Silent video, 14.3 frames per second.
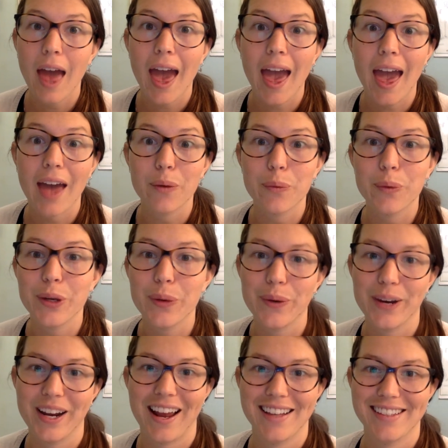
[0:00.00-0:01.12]
and
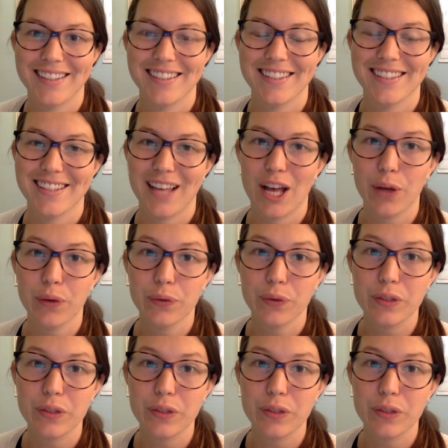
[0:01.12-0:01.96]
reorganize itself.